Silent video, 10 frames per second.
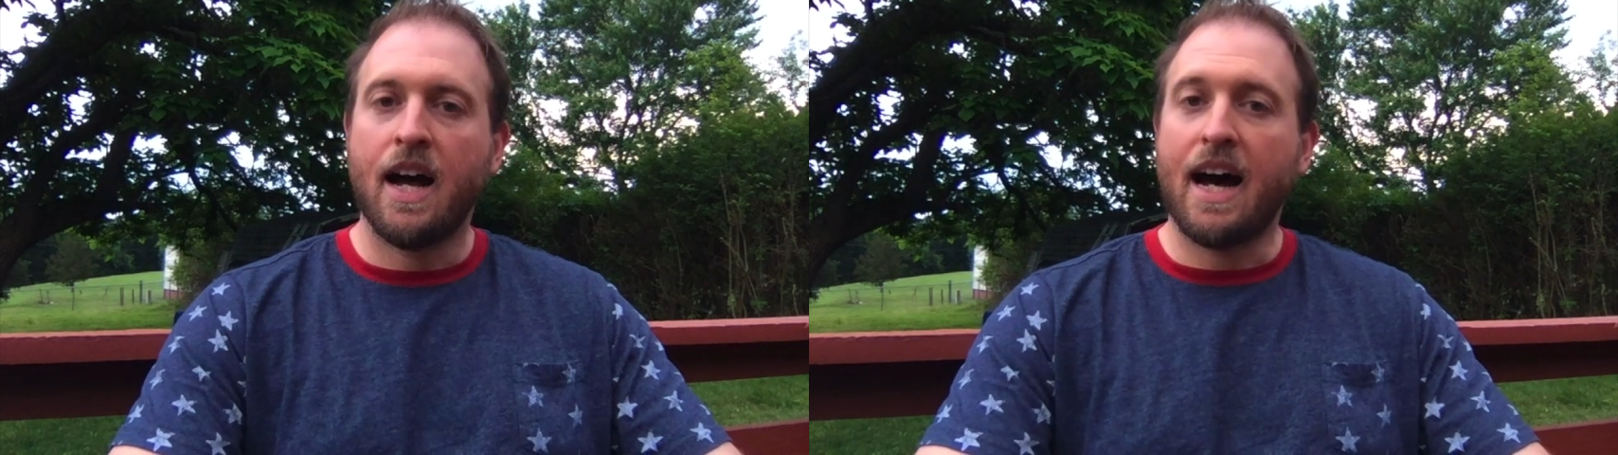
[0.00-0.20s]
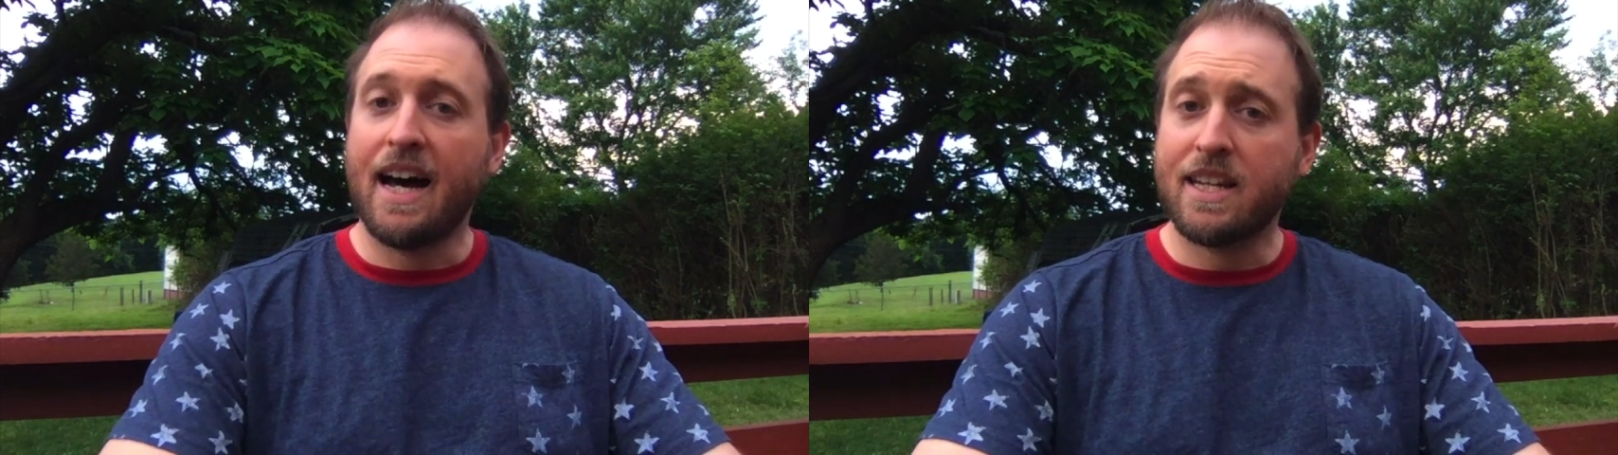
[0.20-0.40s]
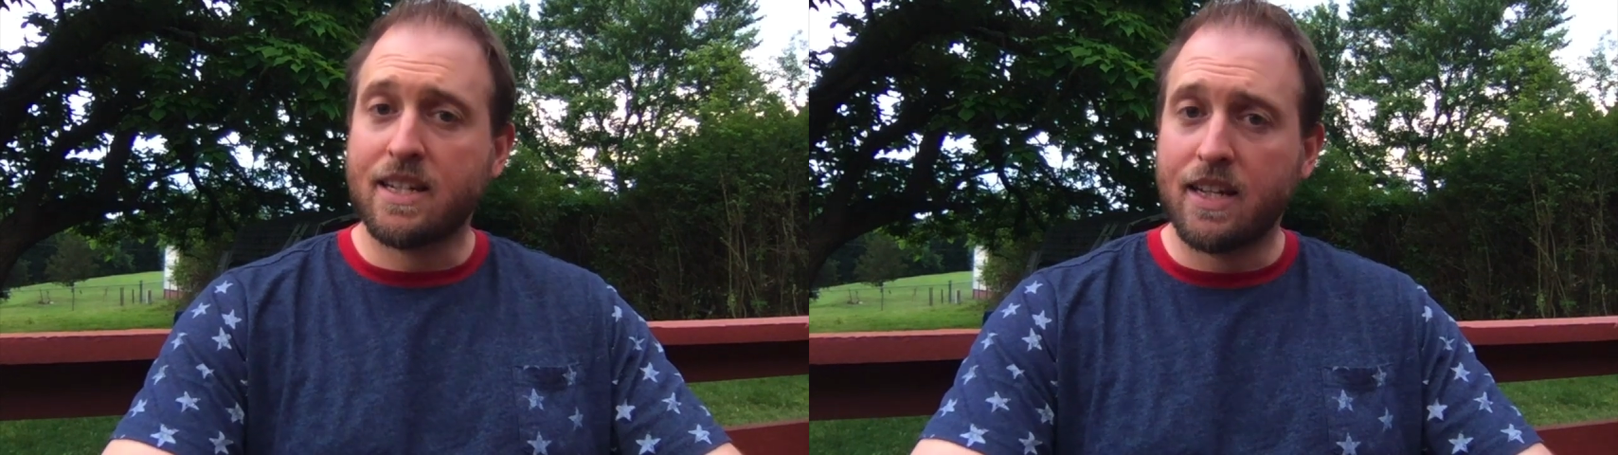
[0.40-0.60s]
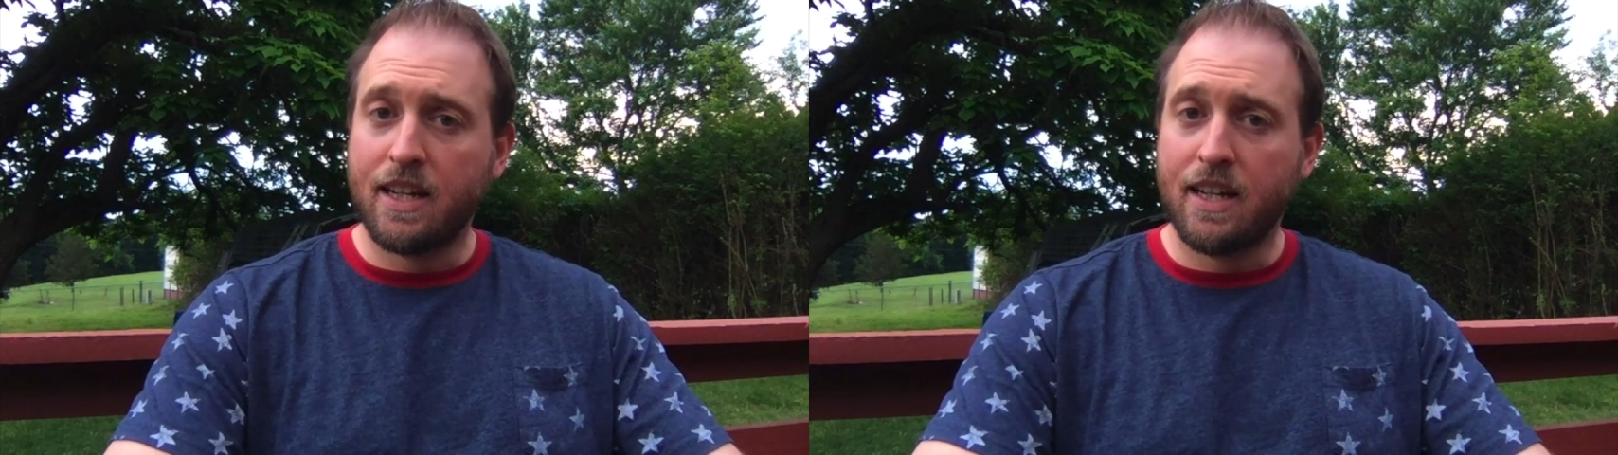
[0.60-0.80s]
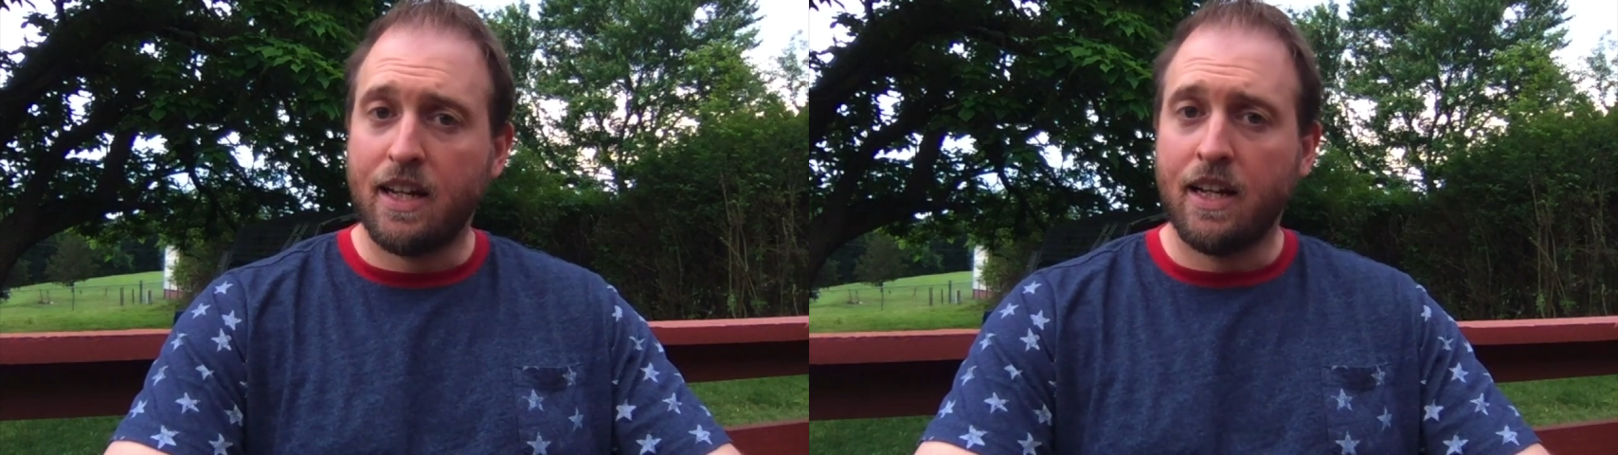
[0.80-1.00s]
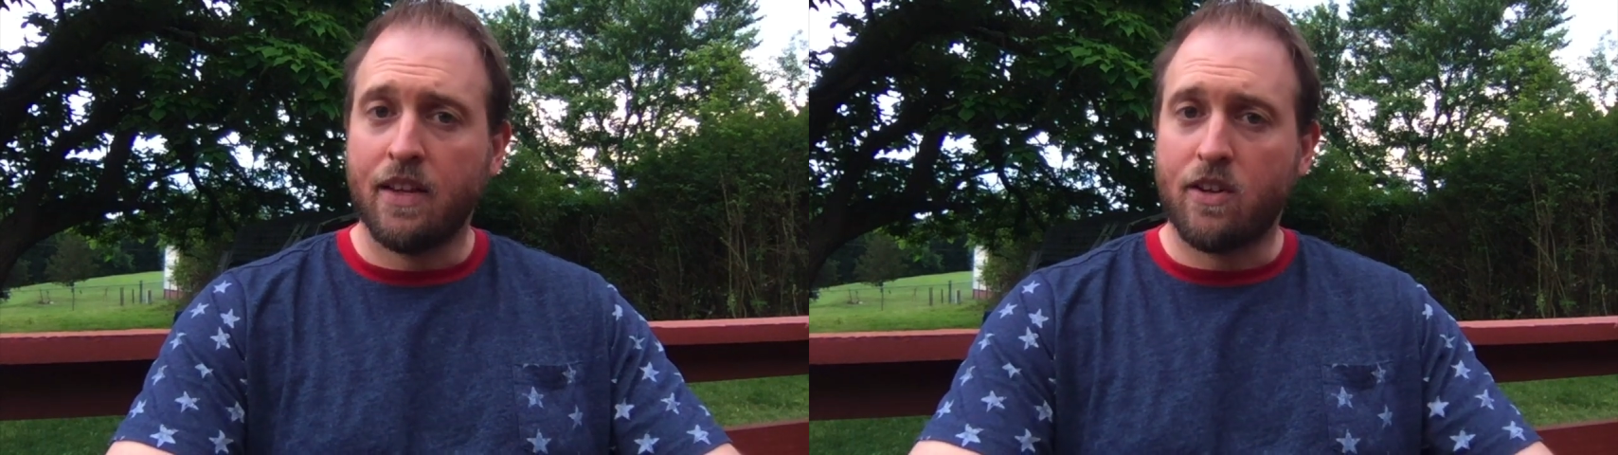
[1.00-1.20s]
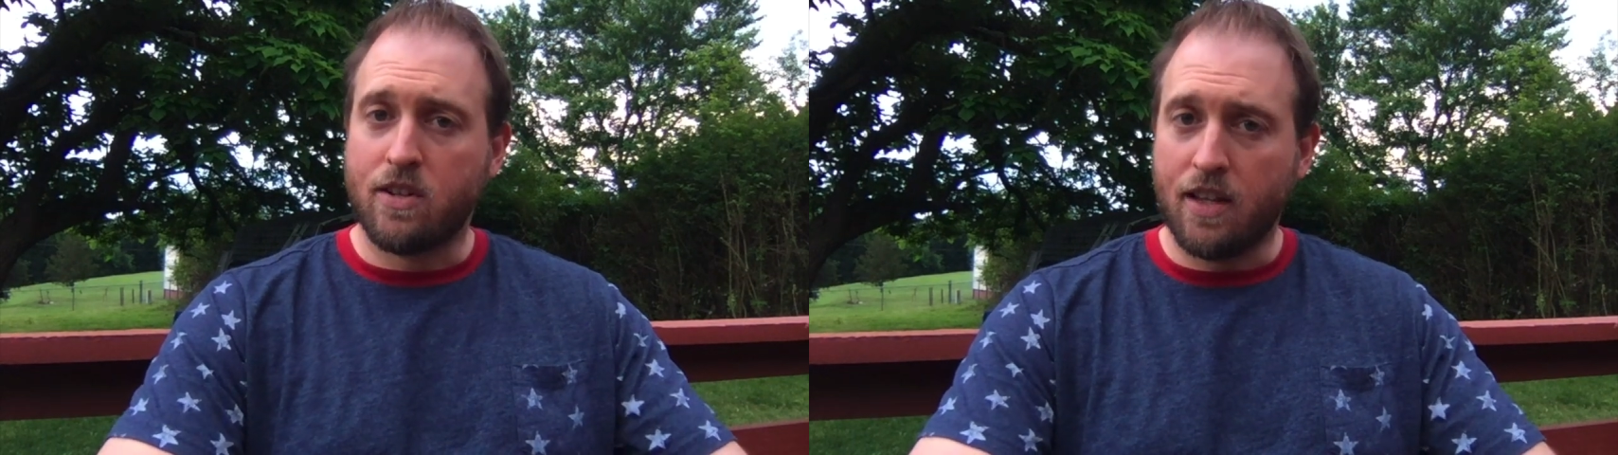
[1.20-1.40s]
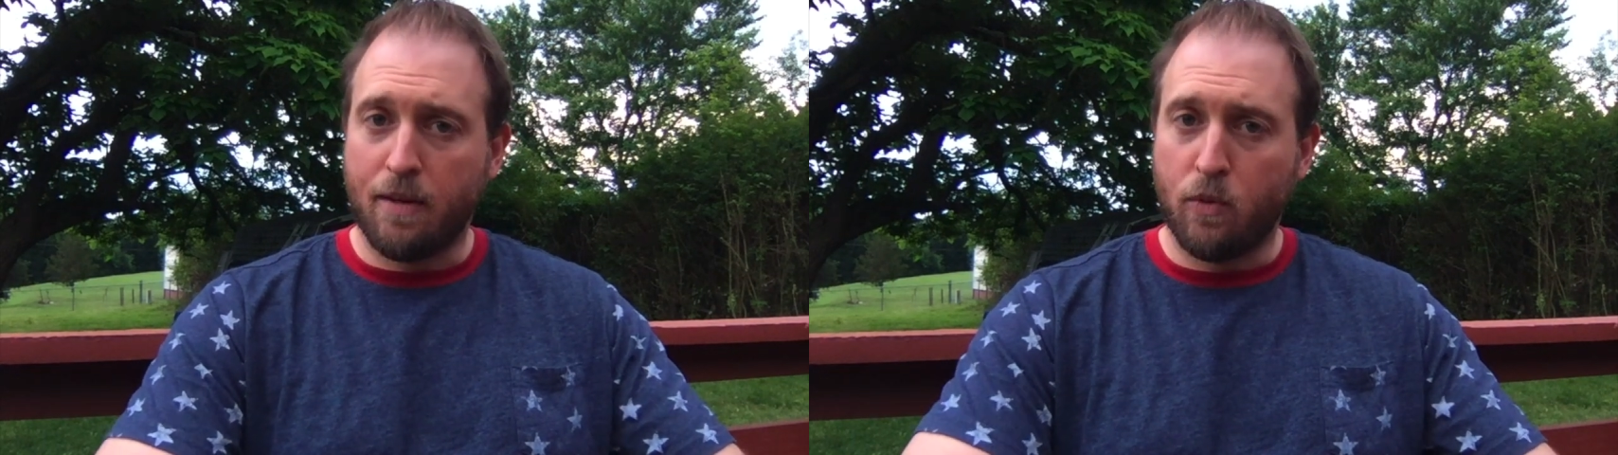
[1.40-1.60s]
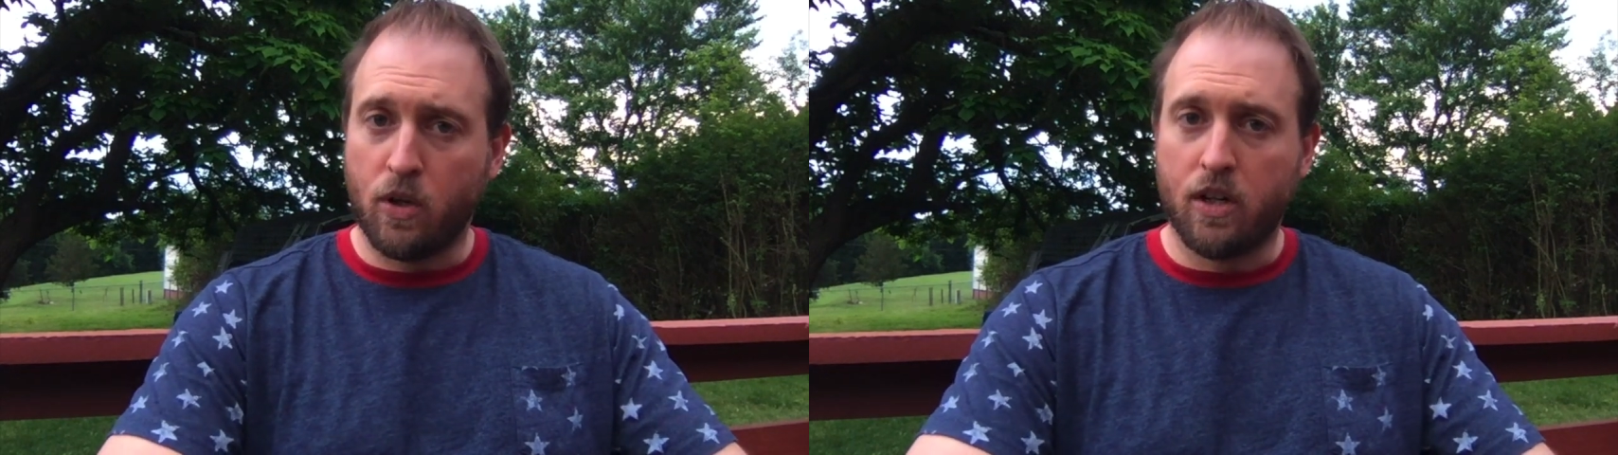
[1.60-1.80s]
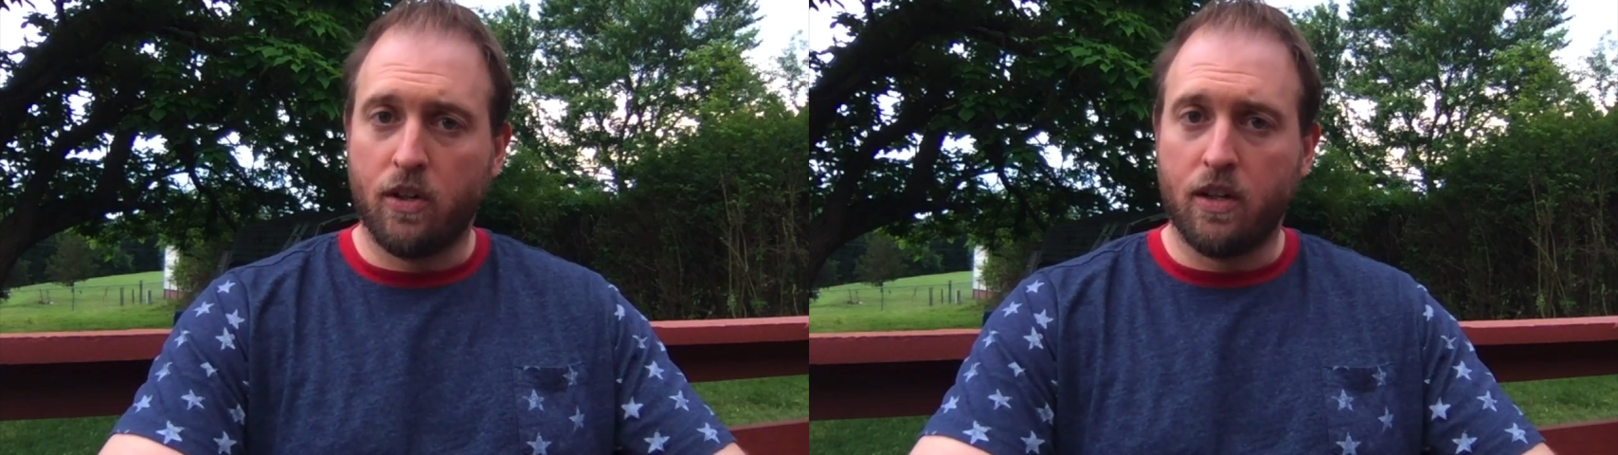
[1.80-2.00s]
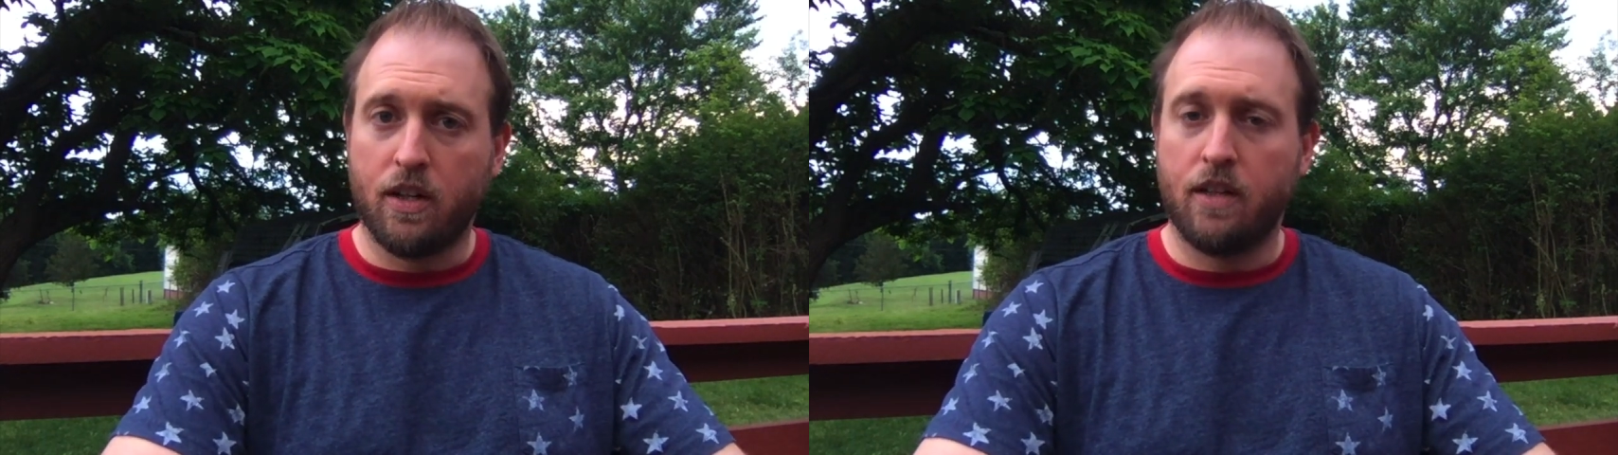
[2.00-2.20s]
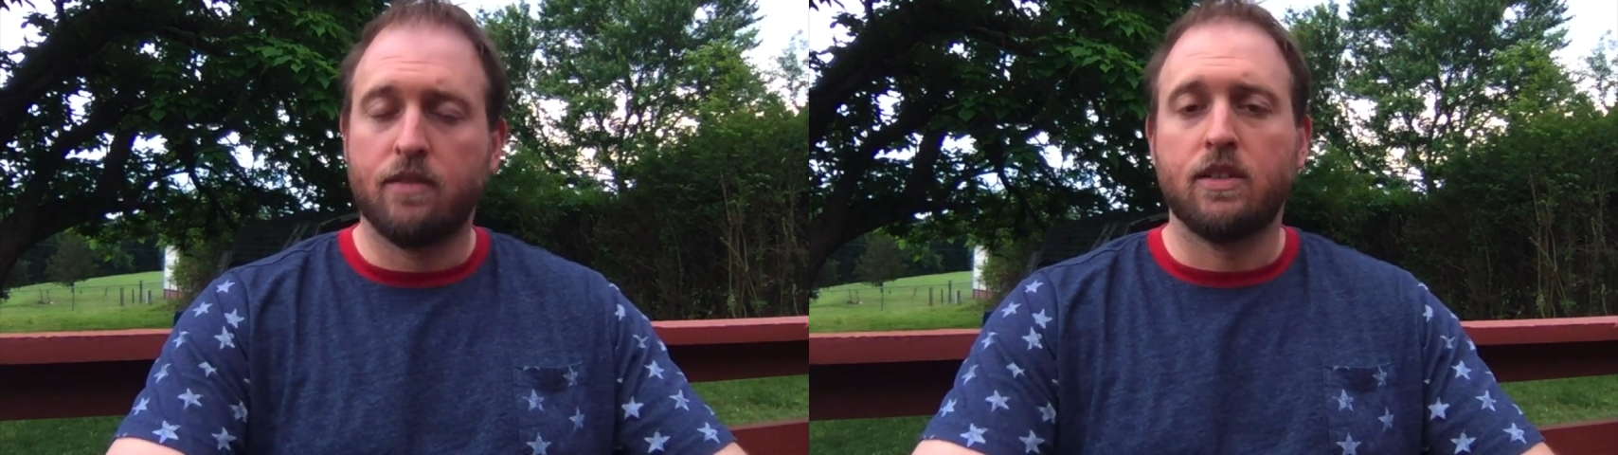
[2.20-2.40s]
I say there's a lot more coconut.